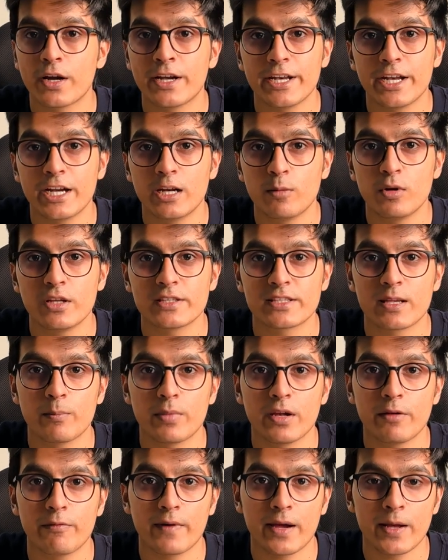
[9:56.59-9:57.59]
and AWS
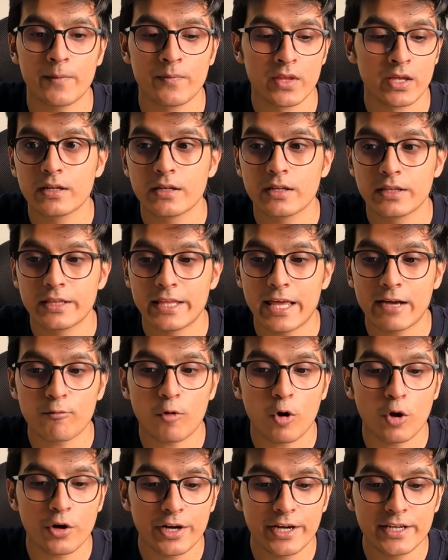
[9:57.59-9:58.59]
Amplify. they
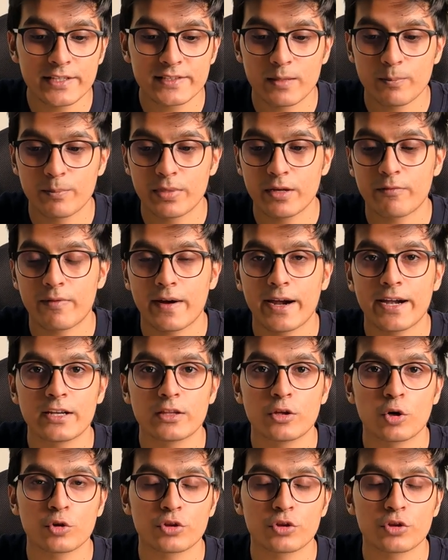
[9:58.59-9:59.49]
have already simplified the